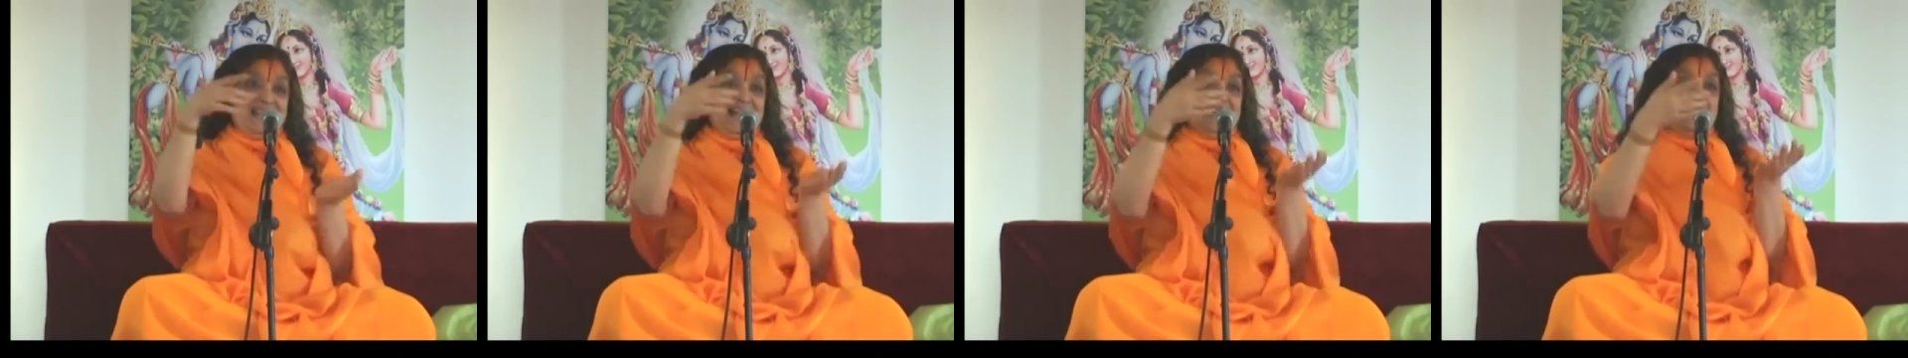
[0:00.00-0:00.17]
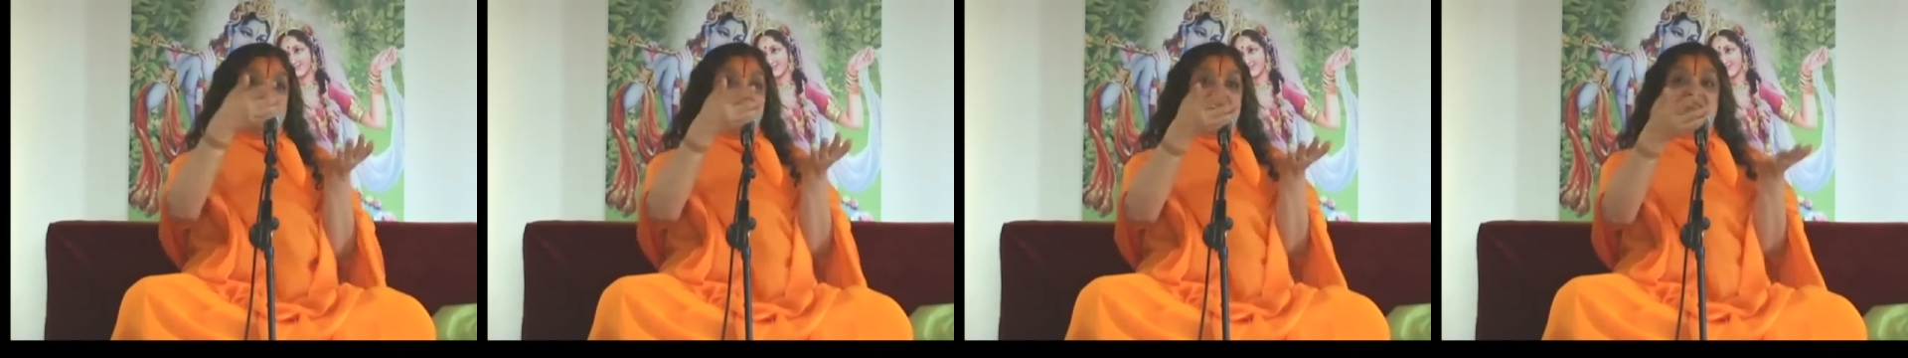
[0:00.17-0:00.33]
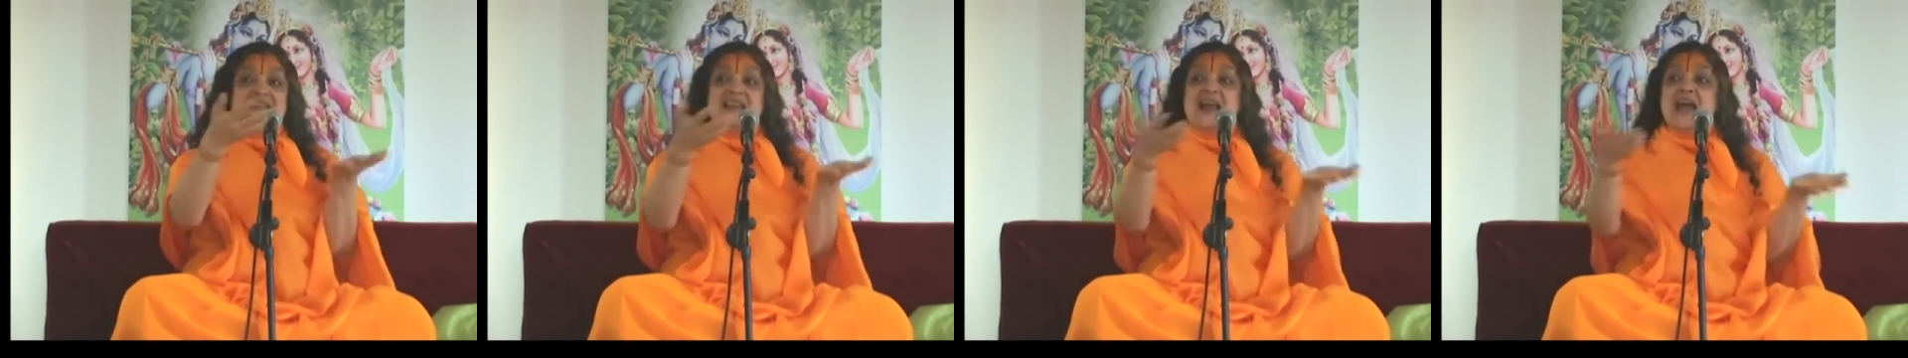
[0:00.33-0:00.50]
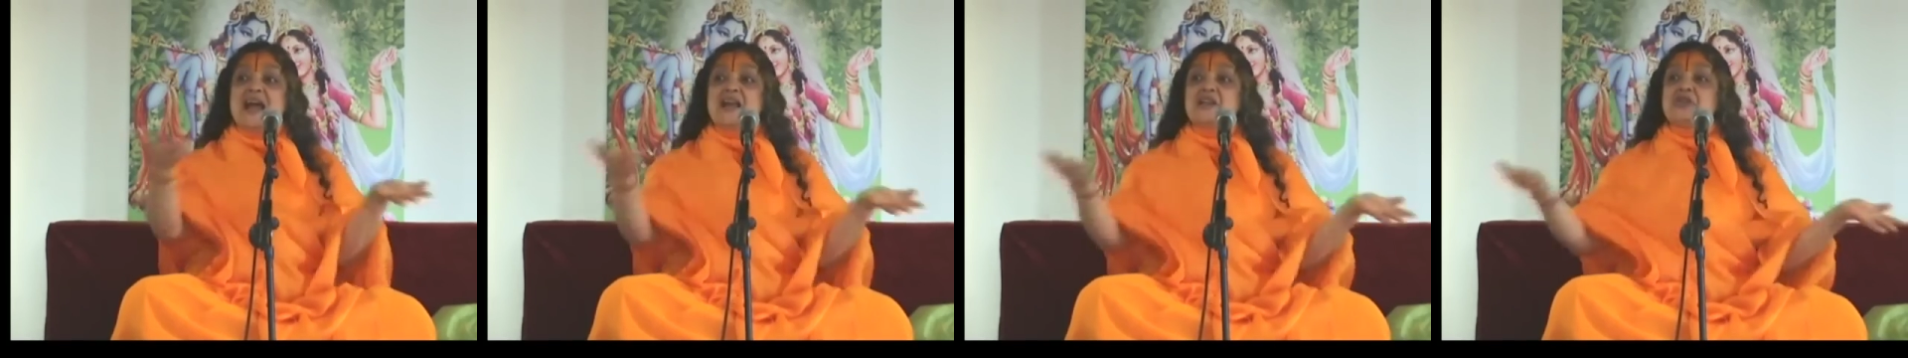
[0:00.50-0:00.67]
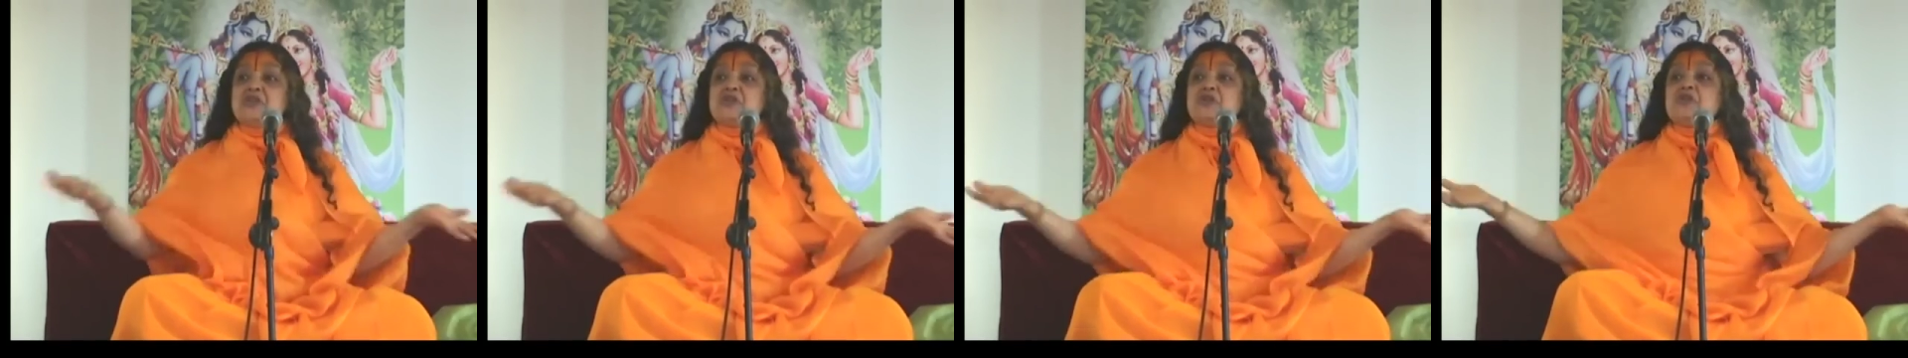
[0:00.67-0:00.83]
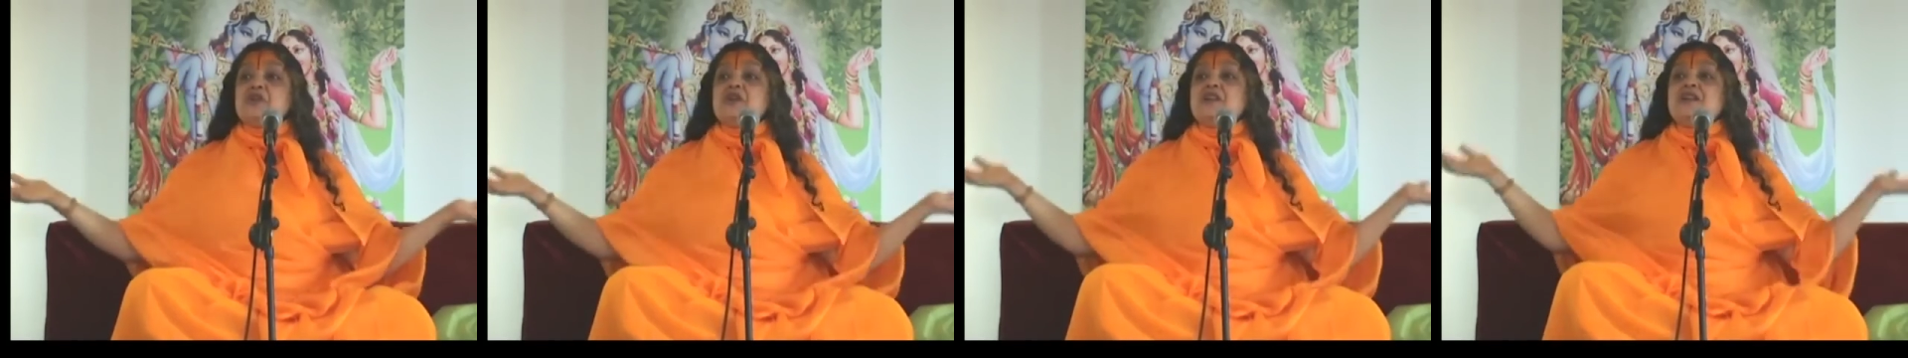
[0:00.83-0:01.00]
that
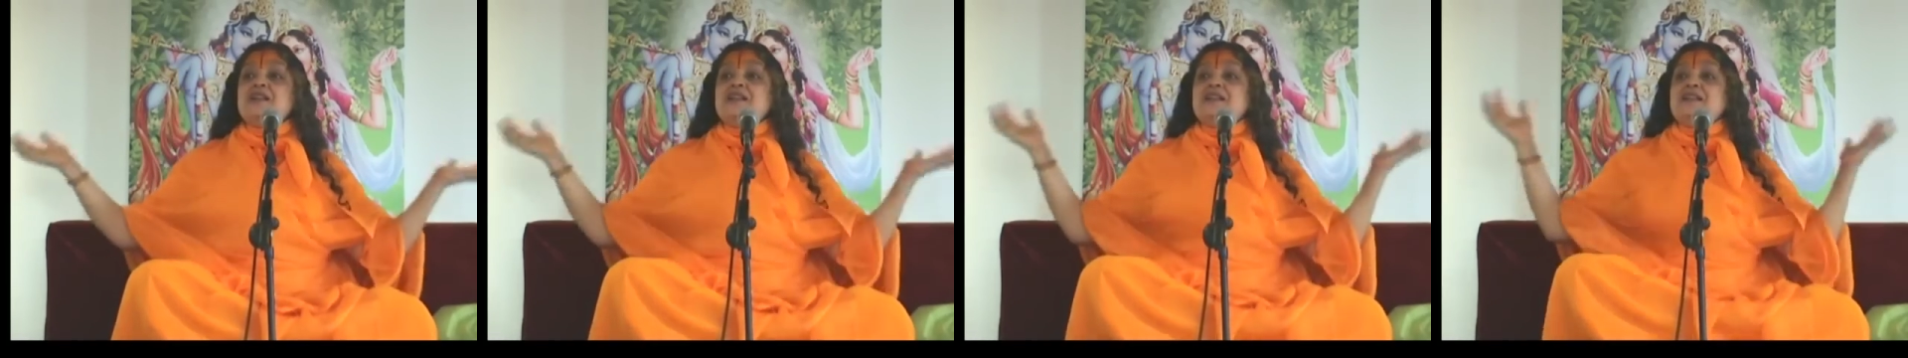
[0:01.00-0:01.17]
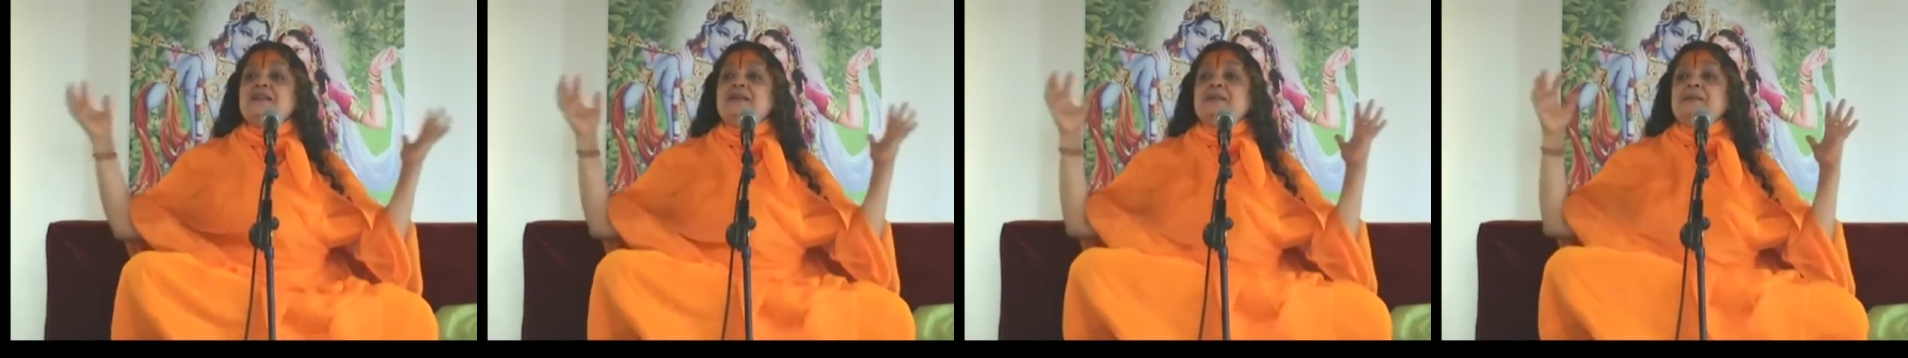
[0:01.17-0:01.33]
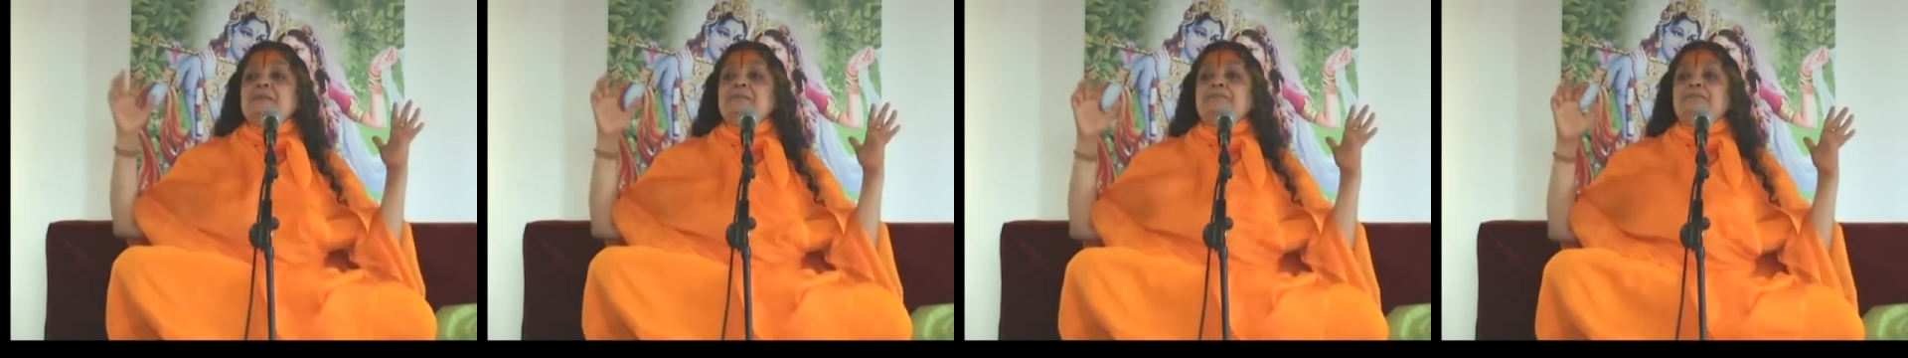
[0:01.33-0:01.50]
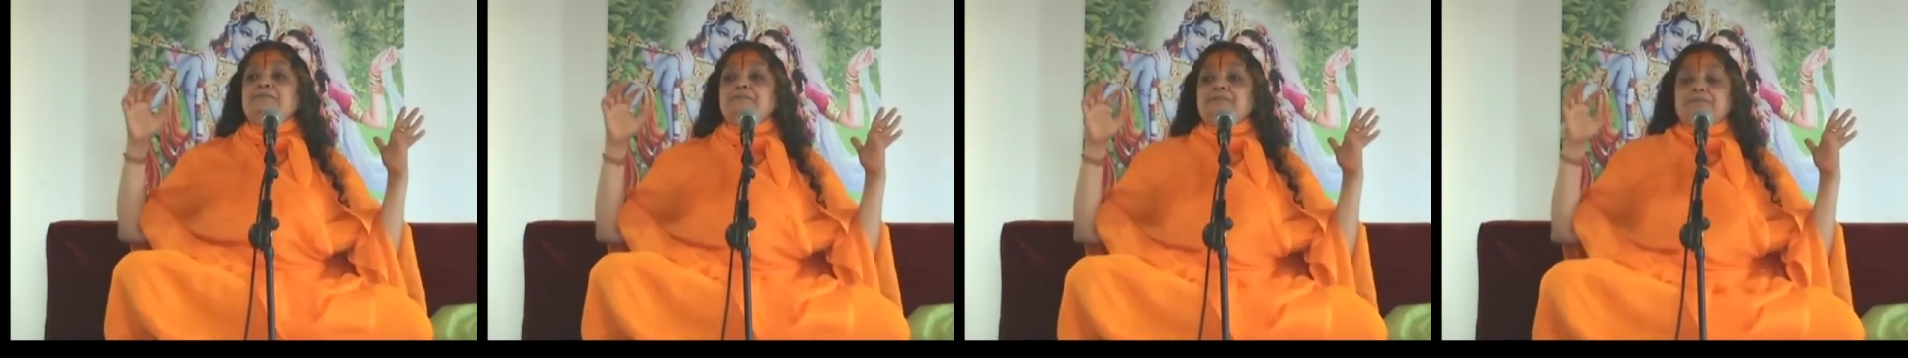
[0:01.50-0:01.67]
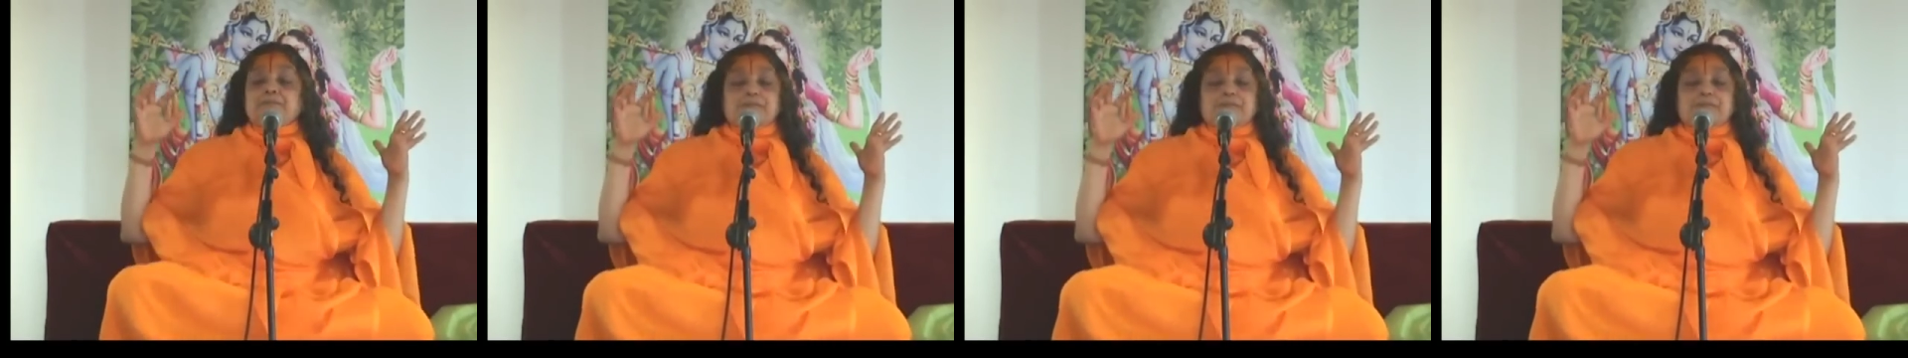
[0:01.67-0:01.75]
natural